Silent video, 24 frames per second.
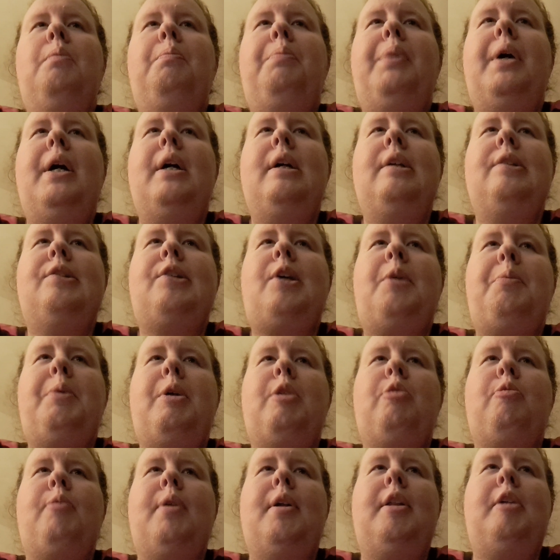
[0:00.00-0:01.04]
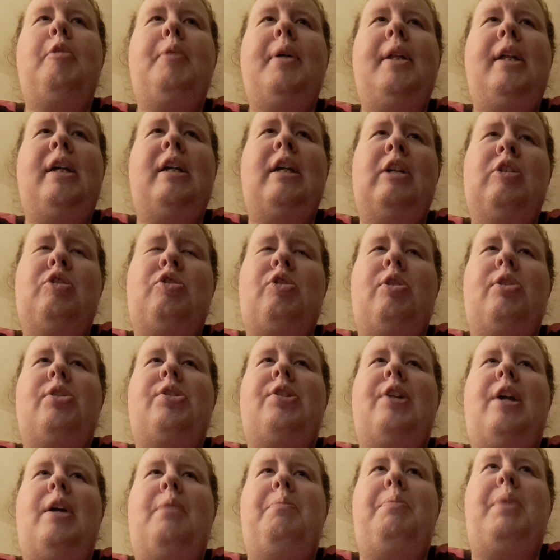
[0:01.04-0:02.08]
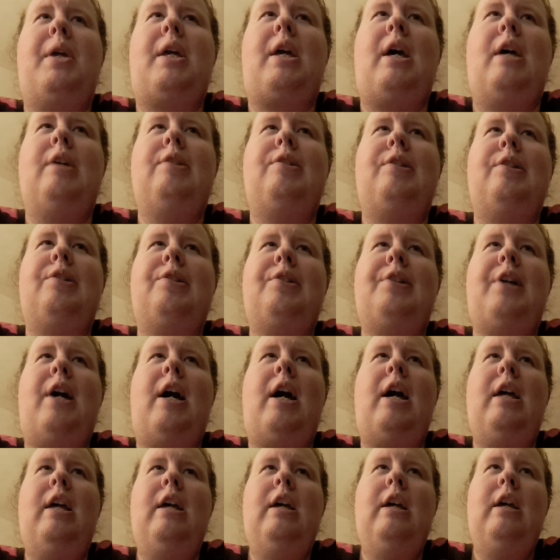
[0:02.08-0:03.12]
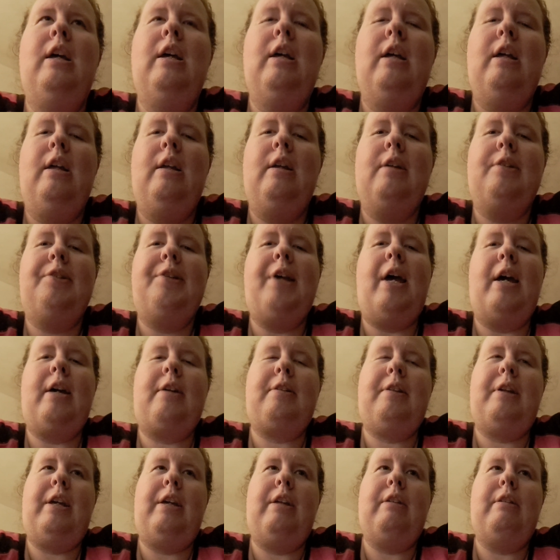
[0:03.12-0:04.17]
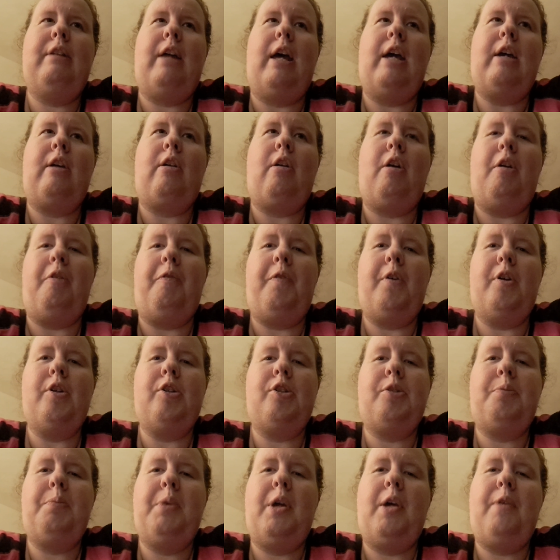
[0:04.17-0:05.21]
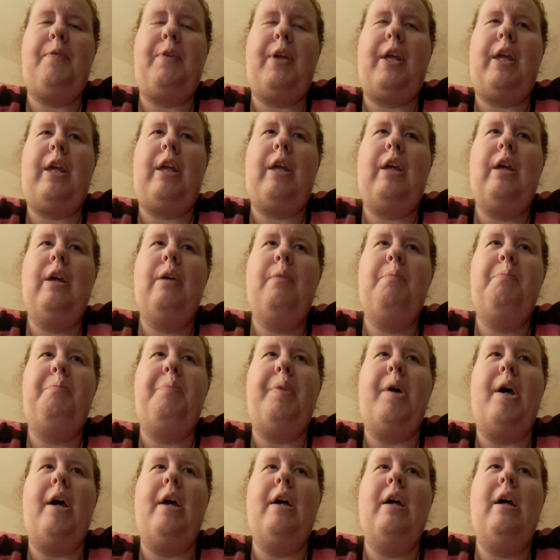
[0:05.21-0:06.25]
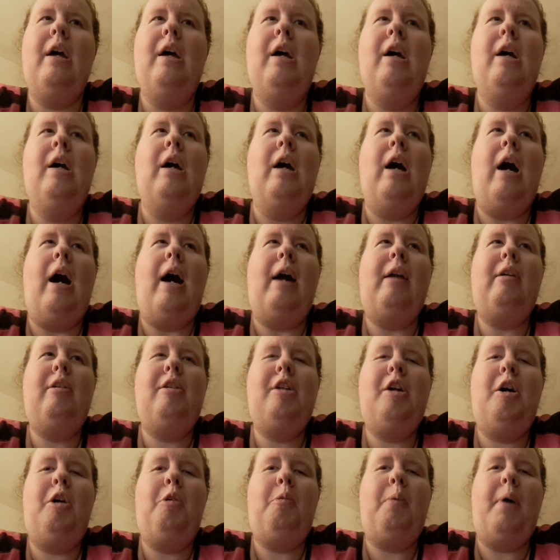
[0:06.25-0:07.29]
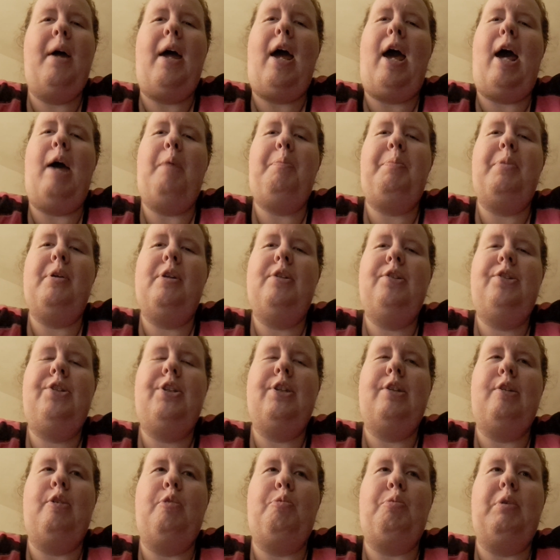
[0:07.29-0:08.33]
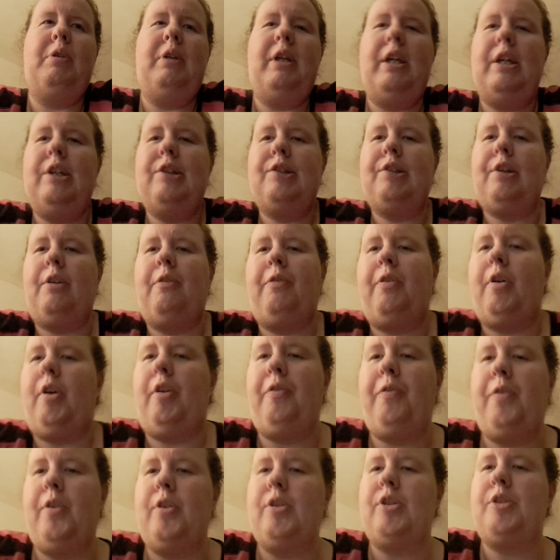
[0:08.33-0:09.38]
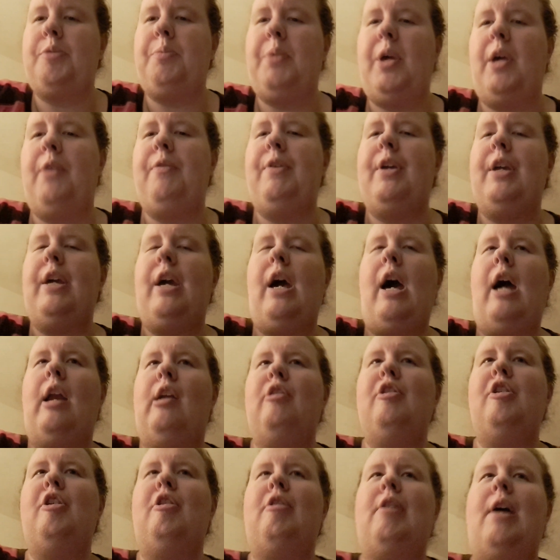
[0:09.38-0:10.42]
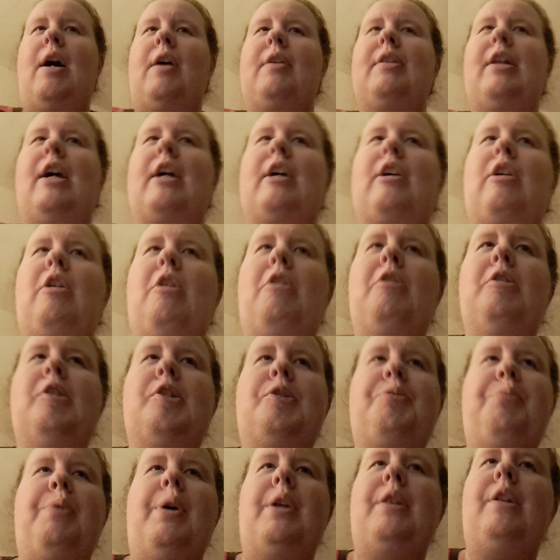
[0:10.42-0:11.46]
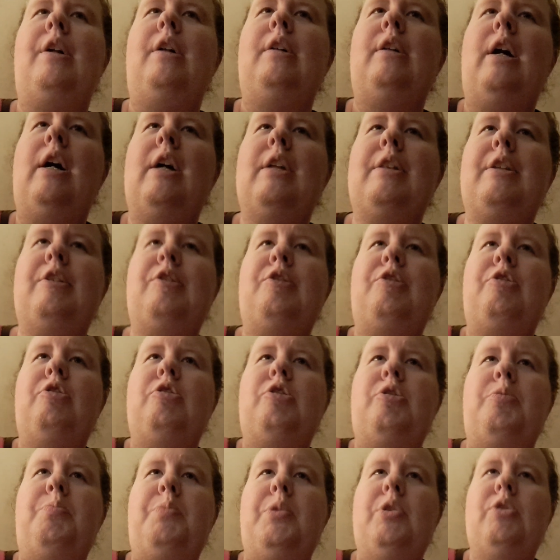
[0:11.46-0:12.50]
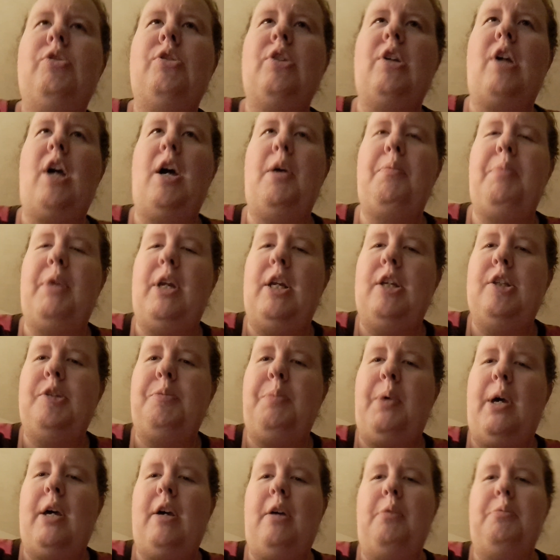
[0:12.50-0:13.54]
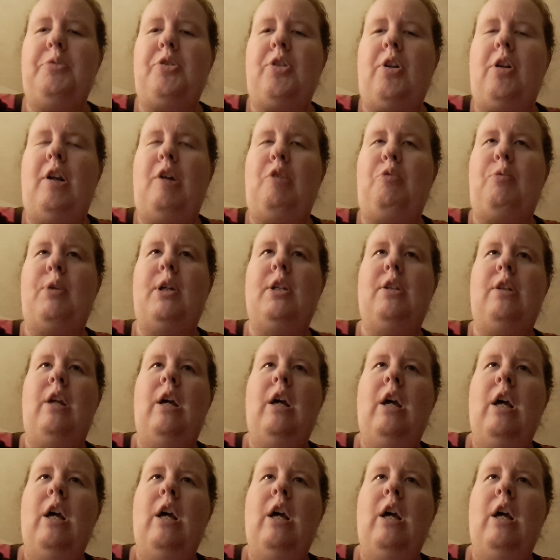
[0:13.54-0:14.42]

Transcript: But it's going to be really, really interesting because it's not exactly like her first movie, but I don't know what happened to the release of her first movie. I don't know how that goes with a lot of these distribution companies, but I'm sure it went